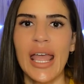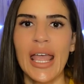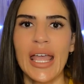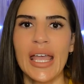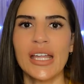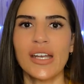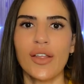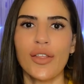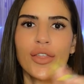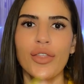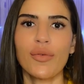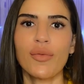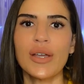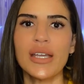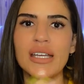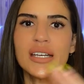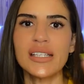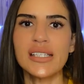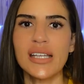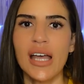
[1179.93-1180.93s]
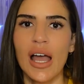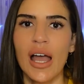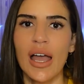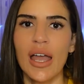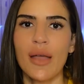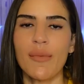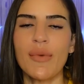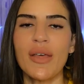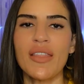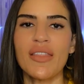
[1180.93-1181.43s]
and three at a
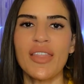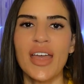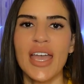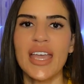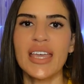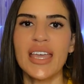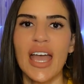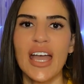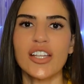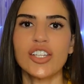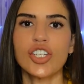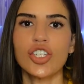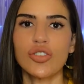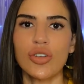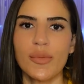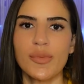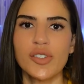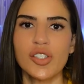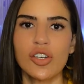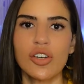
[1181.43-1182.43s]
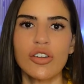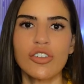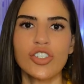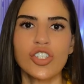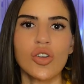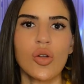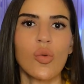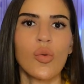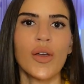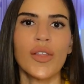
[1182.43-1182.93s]
time, they get strip
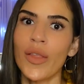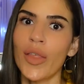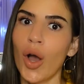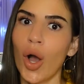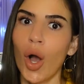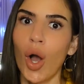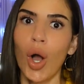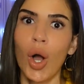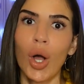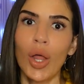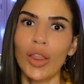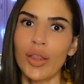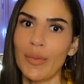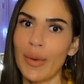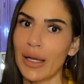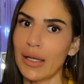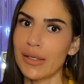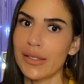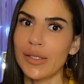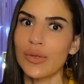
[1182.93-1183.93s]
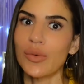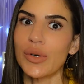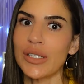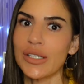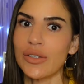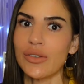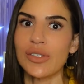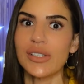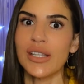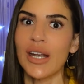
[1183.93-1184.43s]
searched with all the bells and
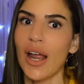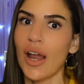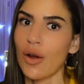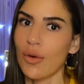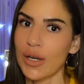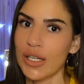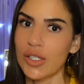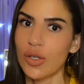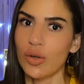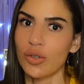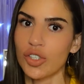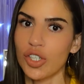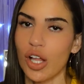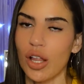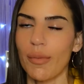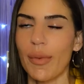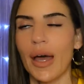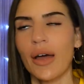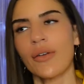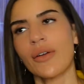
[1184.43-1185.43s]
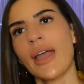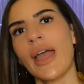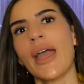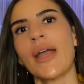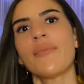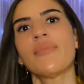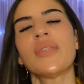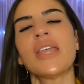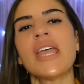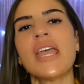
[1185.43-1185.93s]
whistles that I already told y'all about,
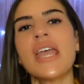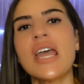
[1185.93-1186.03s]
okay?